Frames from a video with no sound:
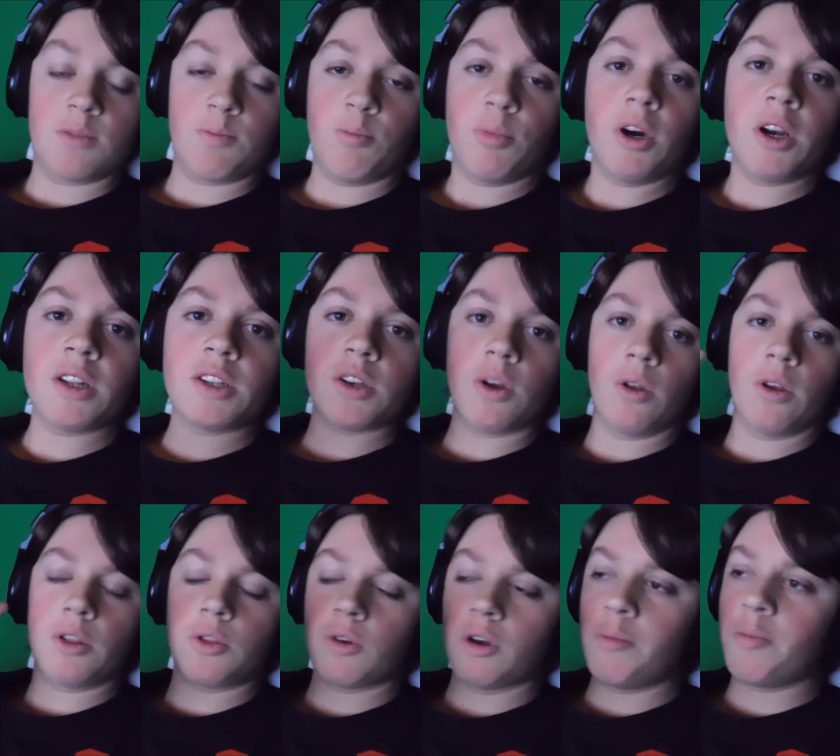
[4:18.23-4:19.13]
But it's
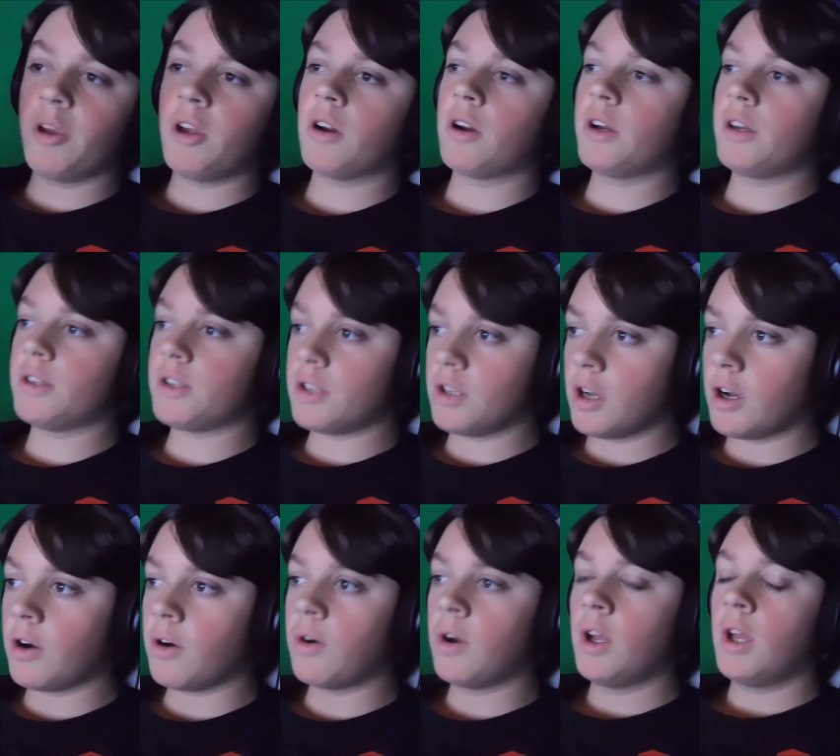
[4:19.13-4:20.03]
only three periods,
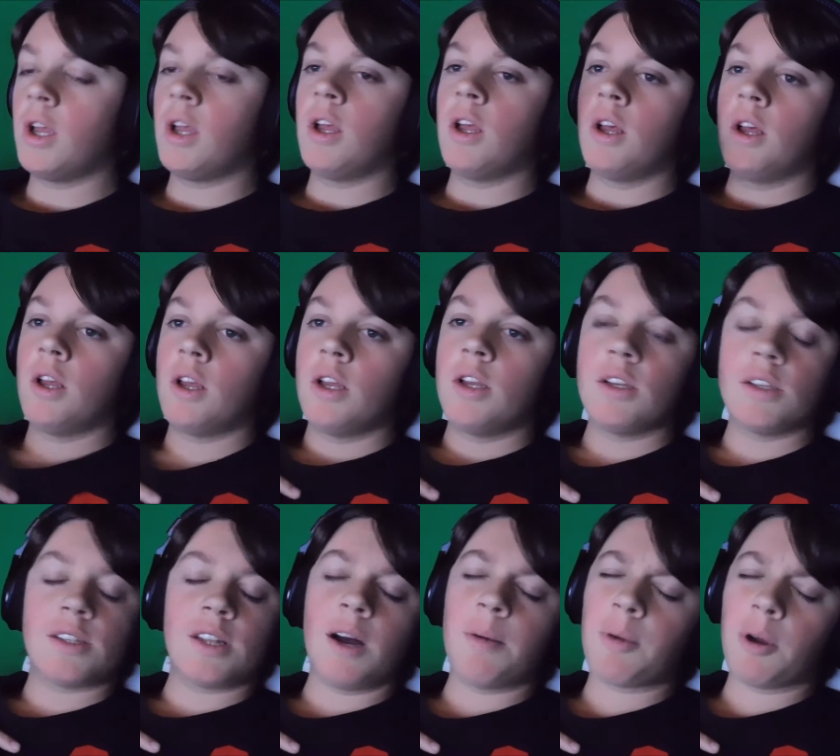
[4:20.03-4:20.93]
so
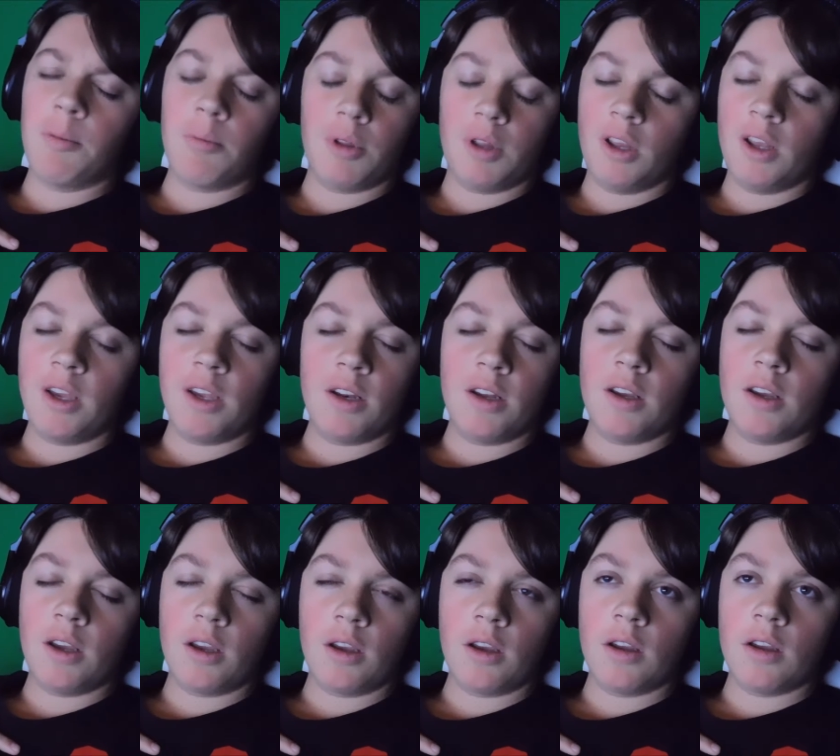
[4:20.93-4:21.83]
stop
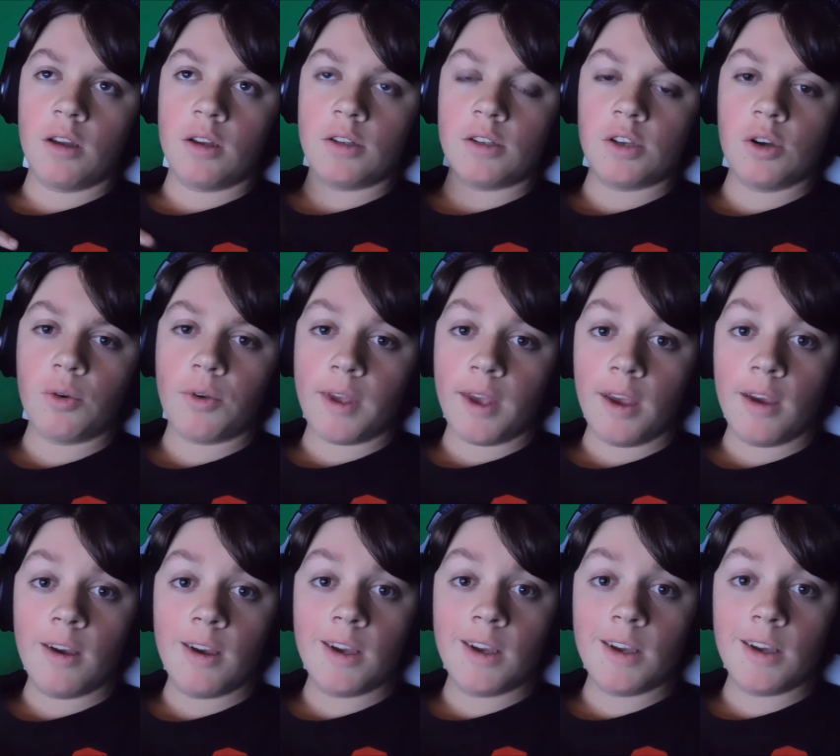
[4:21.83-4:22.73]
complaining. It's
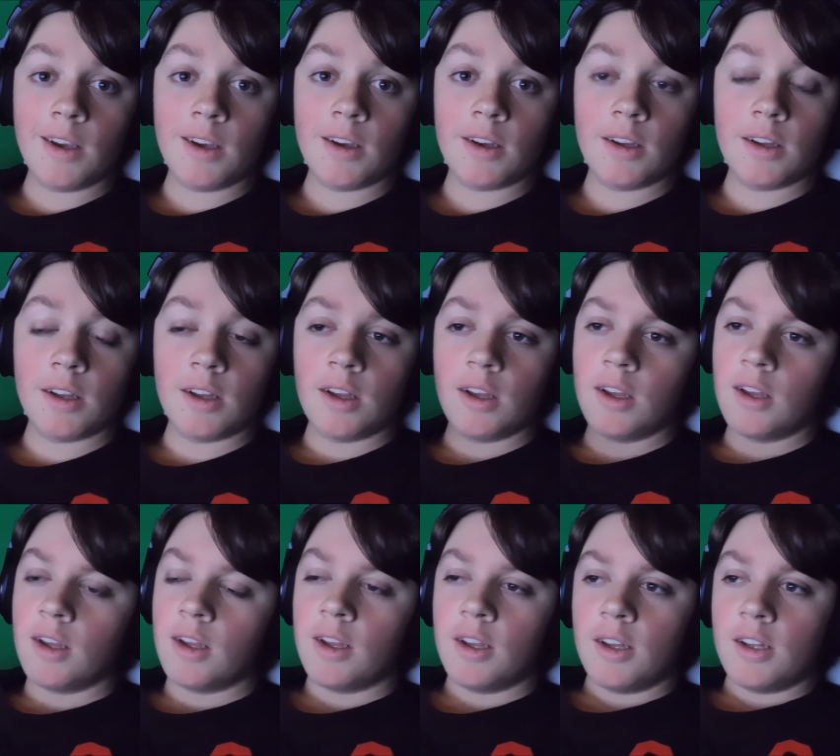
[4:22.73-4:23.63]
okay.
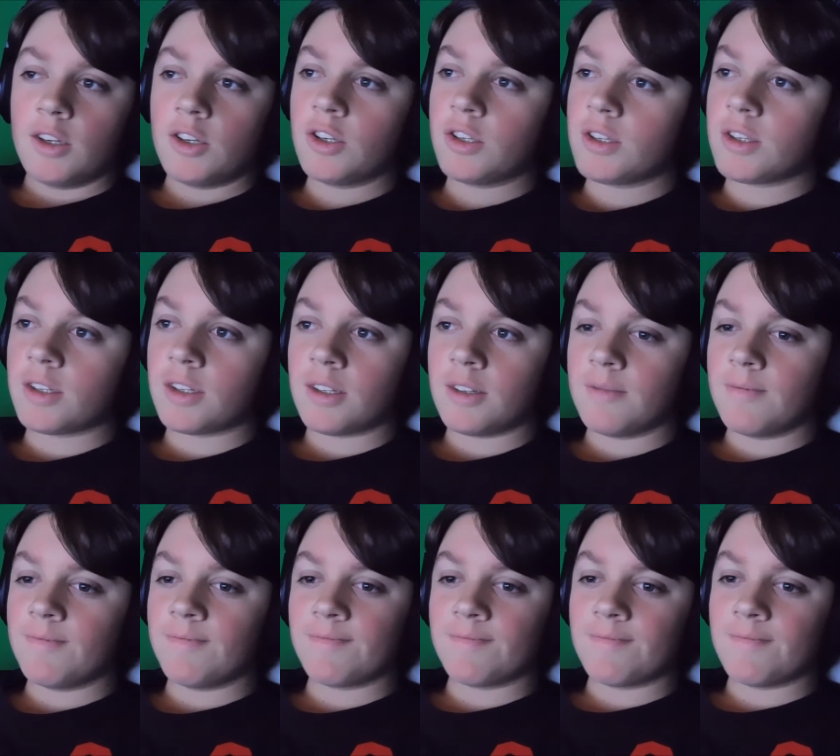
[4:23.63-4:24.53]
Just
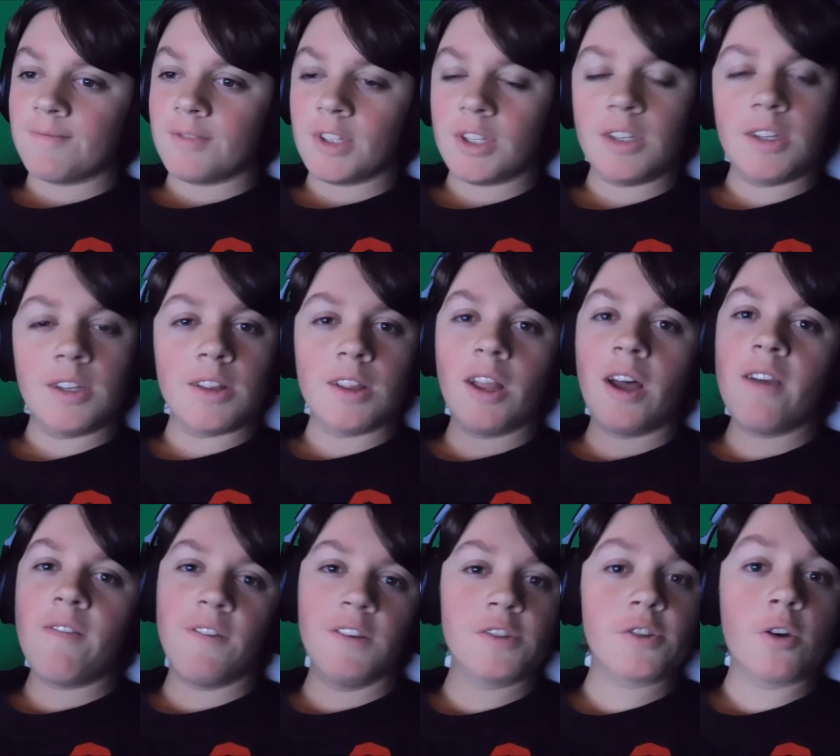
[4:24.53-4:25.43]

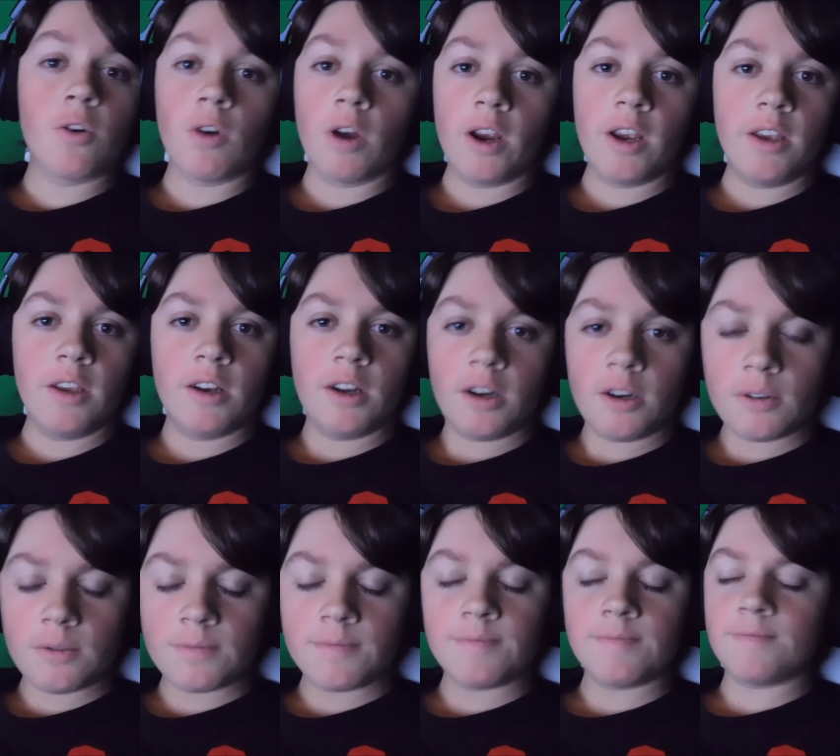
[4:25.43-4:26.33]
life is great, you
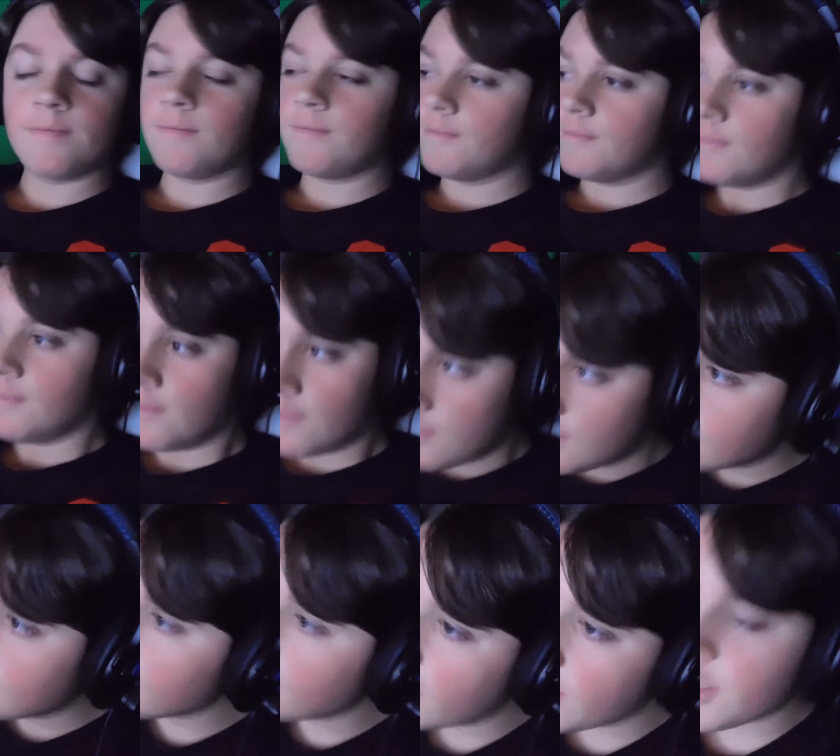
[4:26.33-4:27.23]
know?
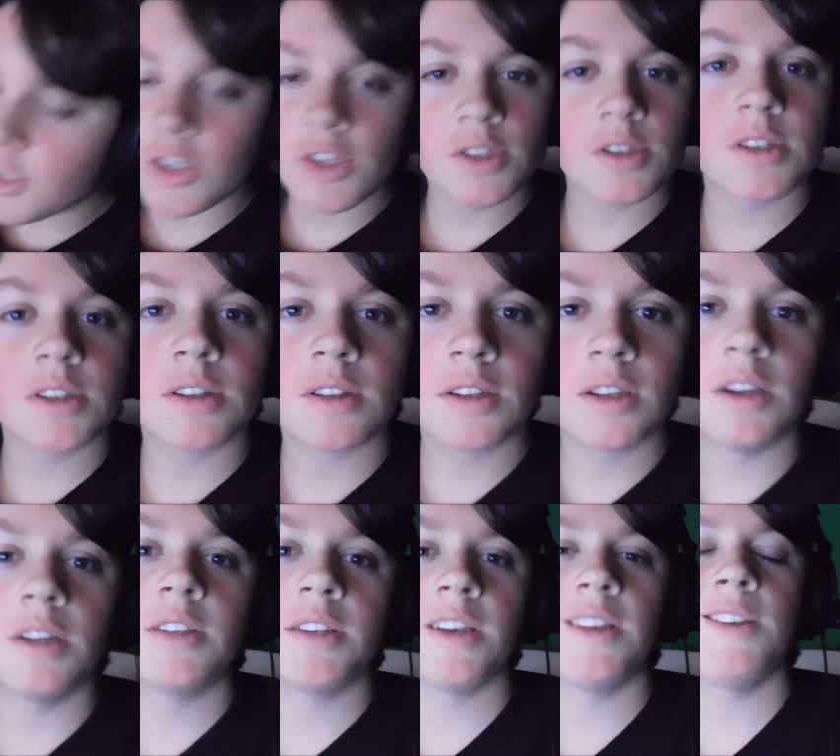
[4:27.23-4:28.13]
let's just
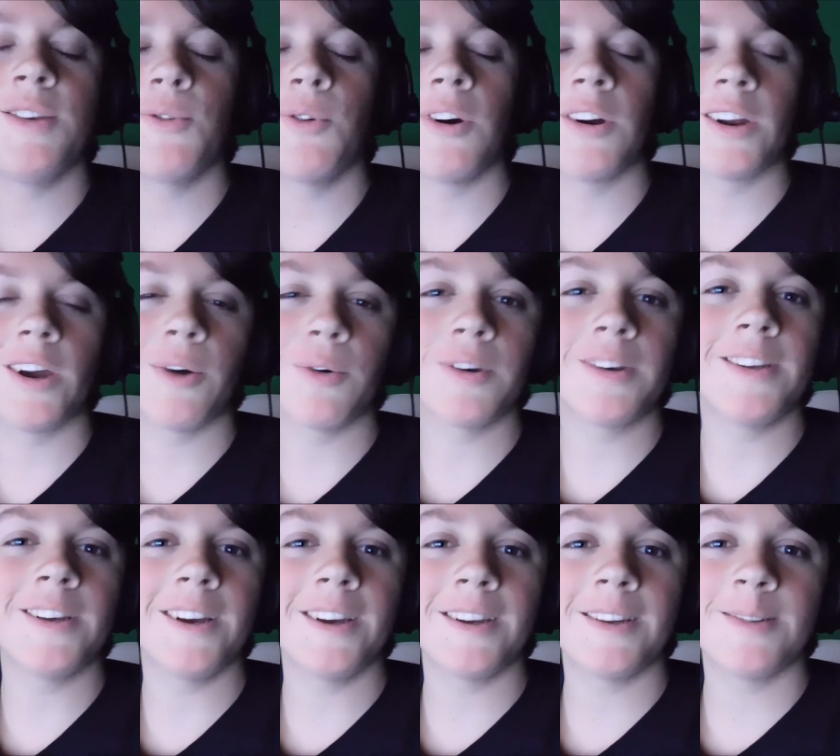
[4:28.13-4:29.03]
continue on our day.